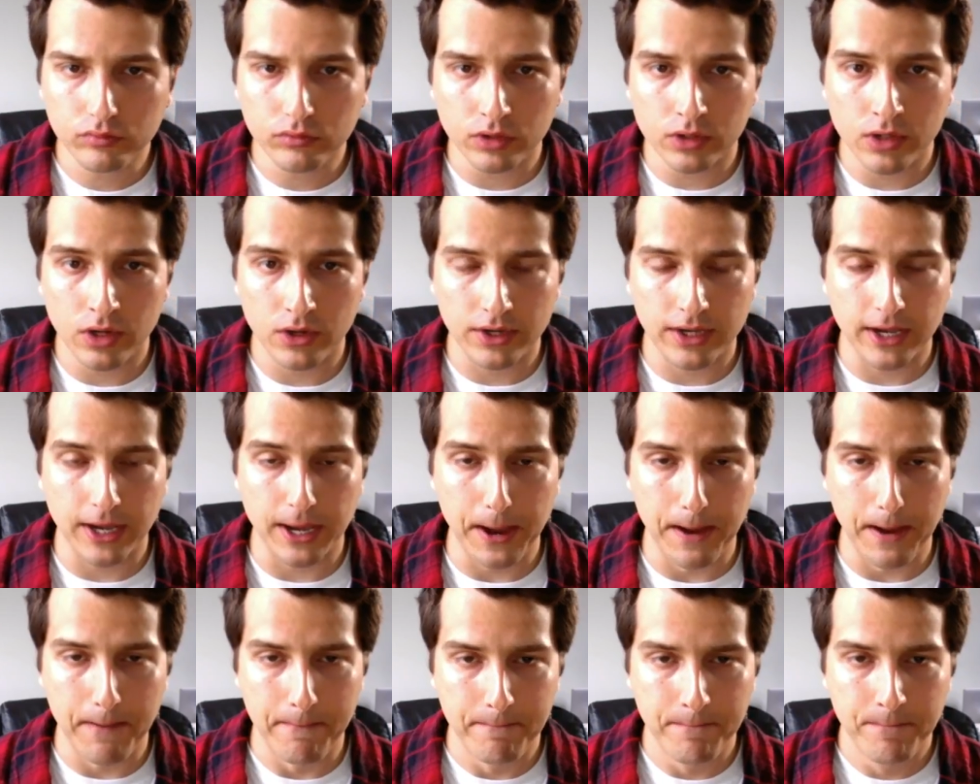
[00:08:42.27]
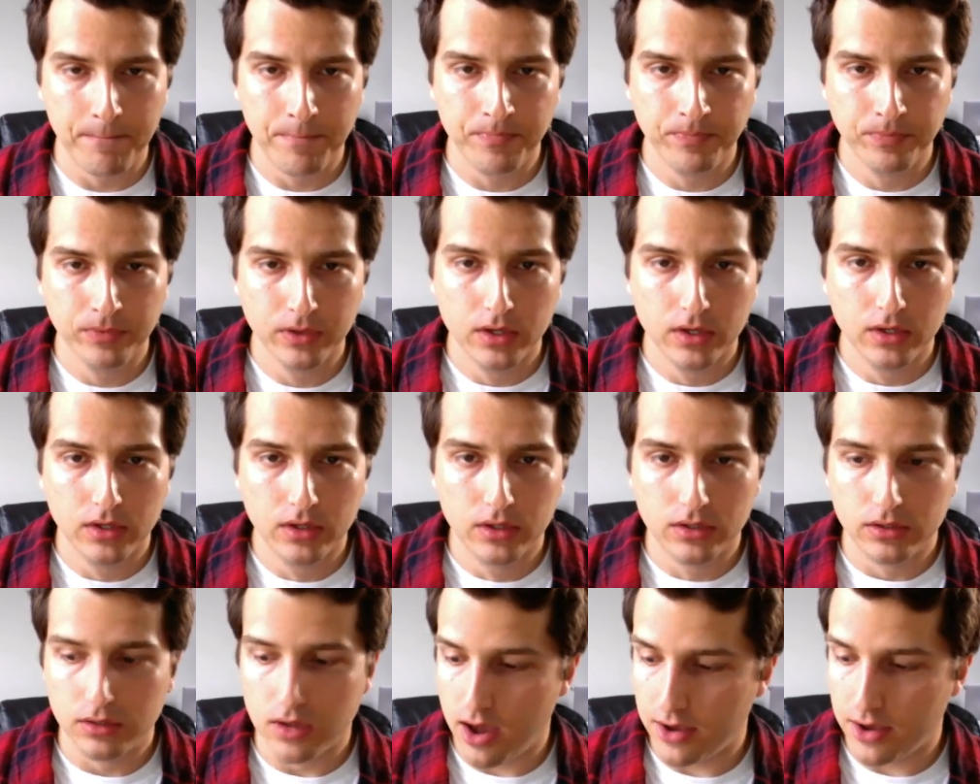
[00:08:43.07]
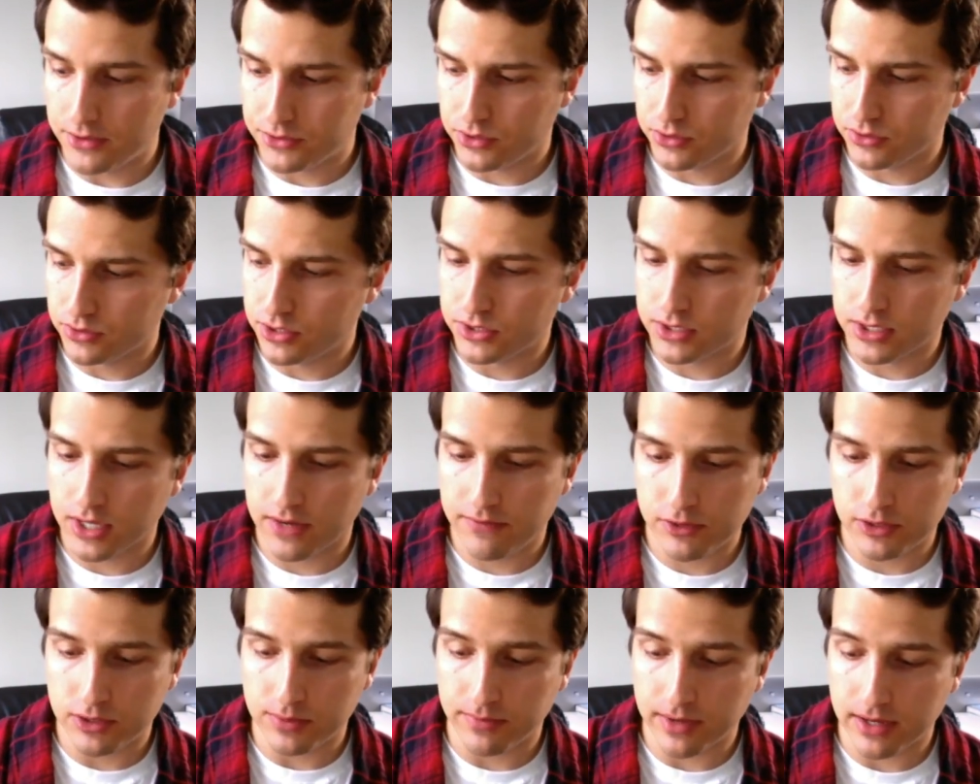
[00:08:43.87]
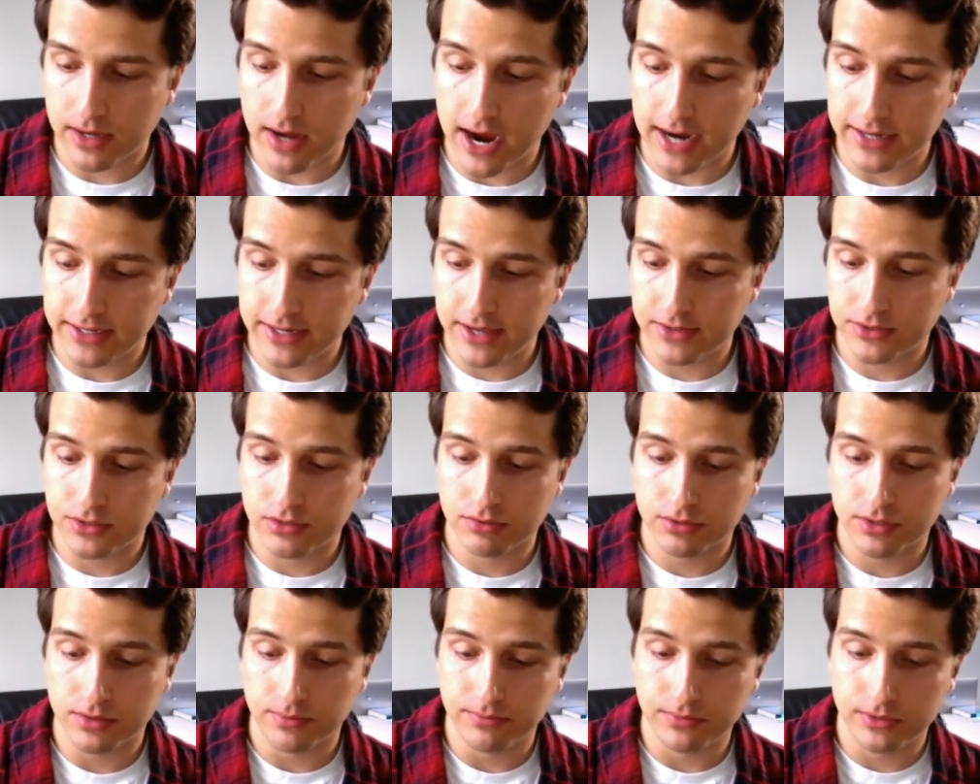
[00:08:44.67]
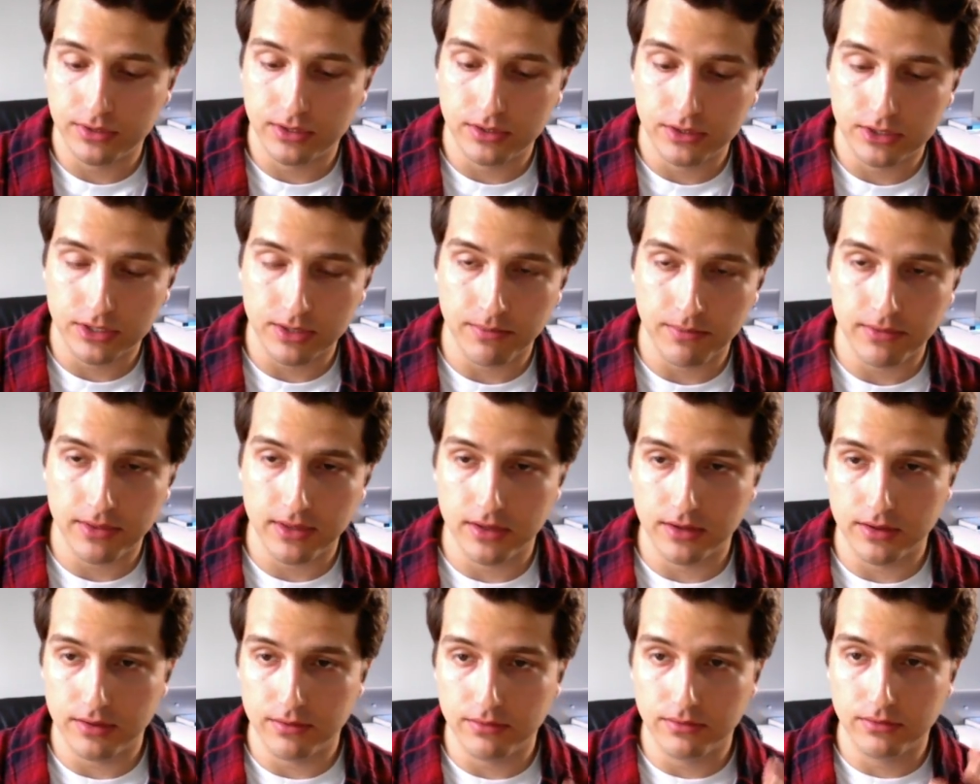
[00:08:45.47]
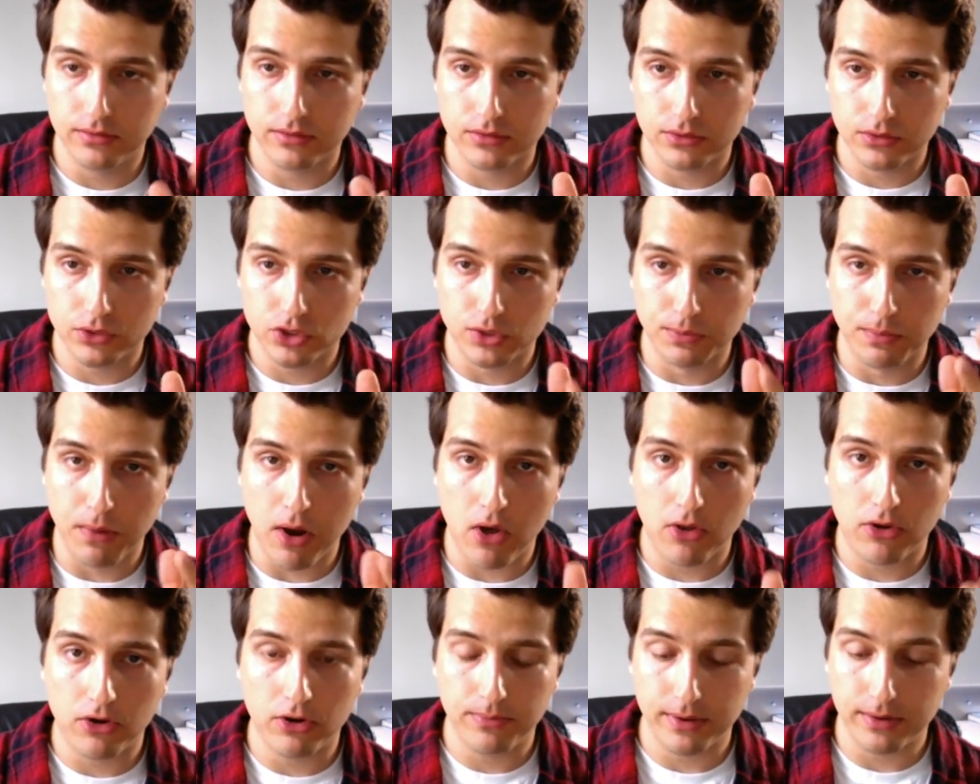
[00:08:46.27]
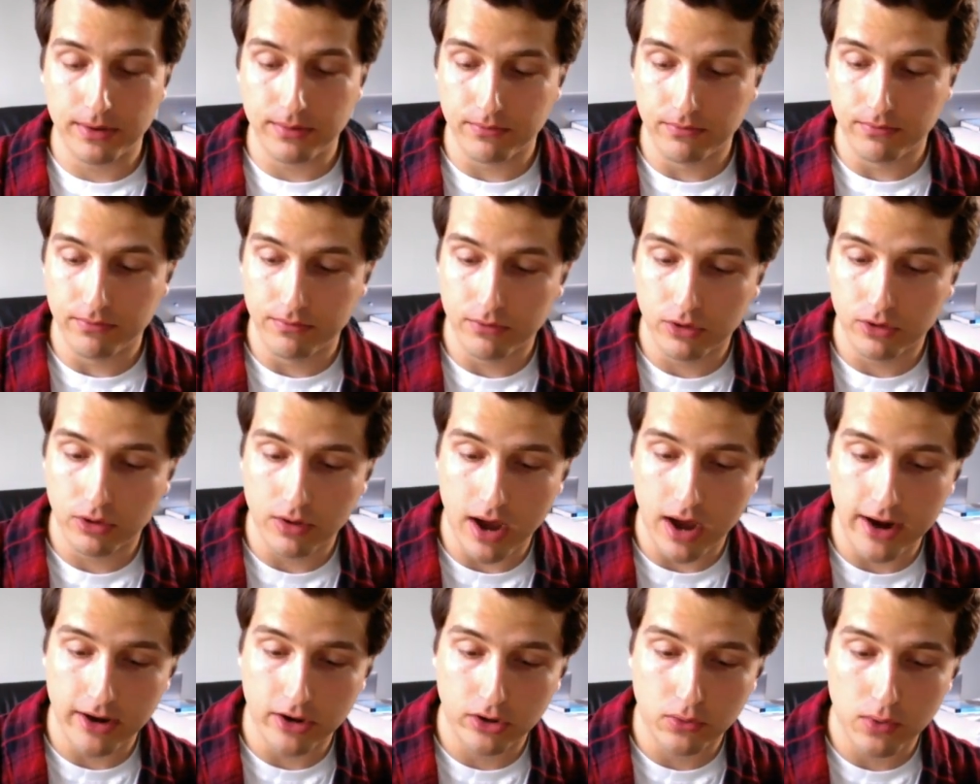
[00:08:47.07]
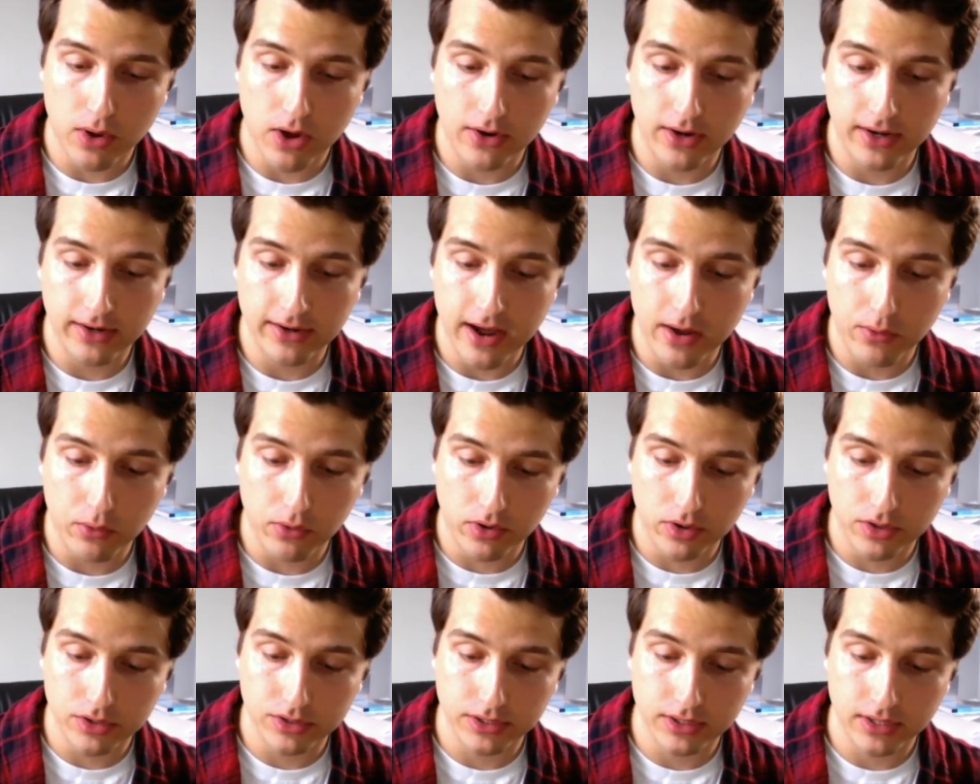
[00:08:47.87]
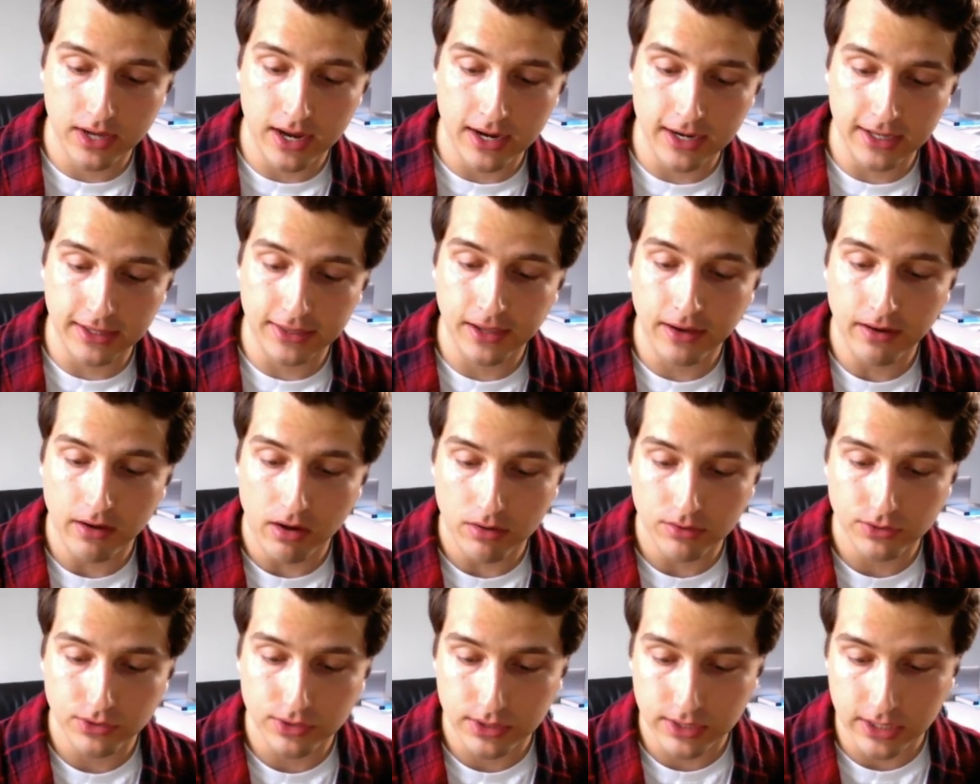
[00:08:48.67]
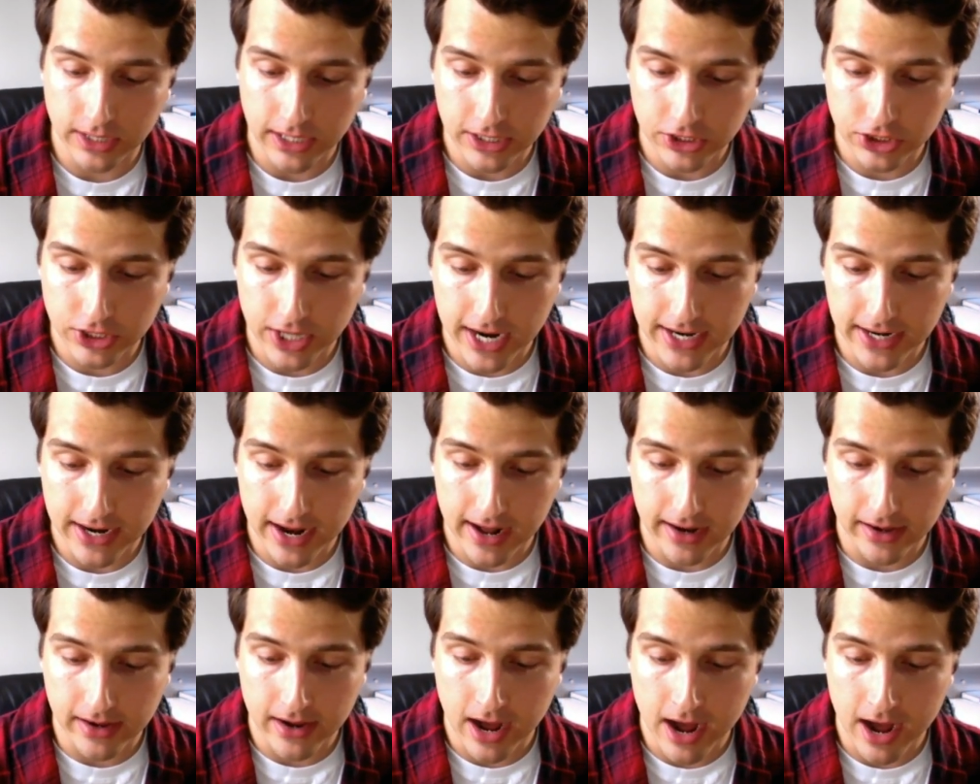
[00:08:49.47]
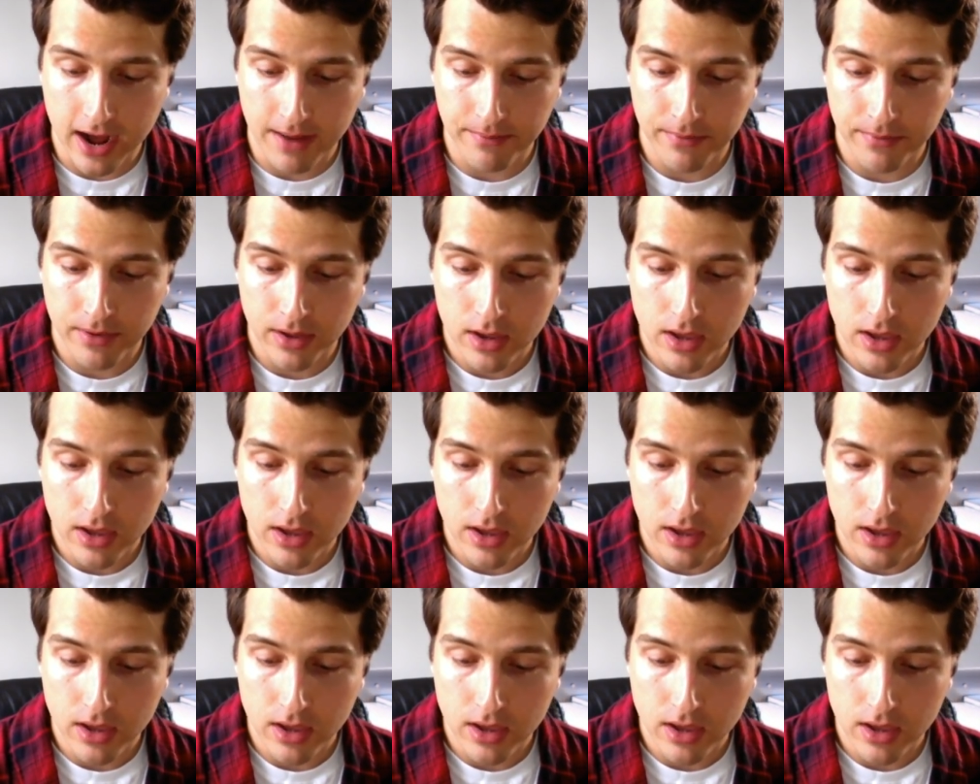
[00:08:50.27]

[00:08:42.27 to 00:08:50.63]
Okay, uh, so just to give you some ideas of some some of the smaller but higher quality networks, anything on CJ.com,